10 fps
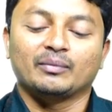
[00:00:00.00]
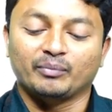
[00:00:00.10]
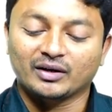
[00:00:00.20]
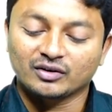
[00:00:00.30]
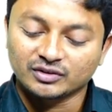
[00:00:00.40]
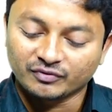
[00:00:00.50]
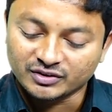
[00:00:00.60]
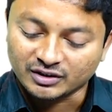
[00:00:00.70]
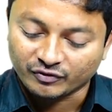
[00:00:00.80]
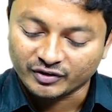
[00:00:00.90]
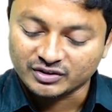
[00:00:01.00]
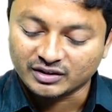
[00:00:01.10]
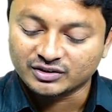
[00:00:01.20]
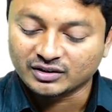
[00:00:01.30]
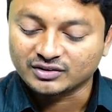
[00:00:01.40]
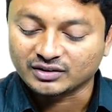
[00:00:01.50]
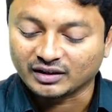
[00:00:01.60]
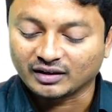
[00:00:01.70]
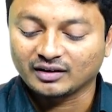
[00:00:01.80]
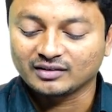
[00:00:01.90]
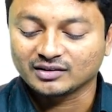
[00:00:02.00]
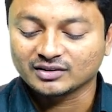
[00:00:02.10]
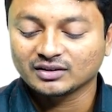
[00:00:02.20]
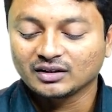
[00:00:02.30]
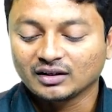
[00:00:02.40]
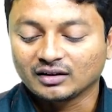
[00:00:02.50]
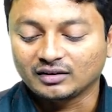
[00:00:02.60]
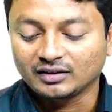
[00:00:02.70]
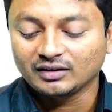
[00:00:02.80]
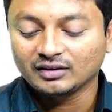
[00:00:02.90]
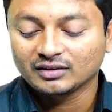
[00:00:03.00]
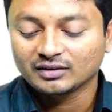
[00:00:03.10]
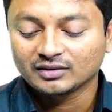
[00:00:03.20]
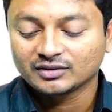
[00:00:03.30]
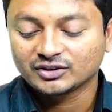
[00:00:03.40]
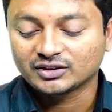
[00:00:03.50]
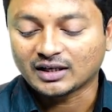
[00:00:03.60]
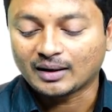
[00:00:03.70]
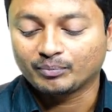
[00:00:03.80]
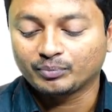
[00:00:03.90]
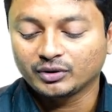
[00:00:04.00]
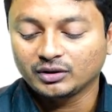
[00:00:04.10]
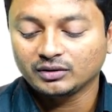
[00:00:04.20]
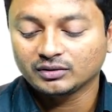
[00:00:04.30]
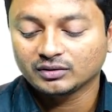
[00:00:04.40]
Because of the surface tension is increases, the sample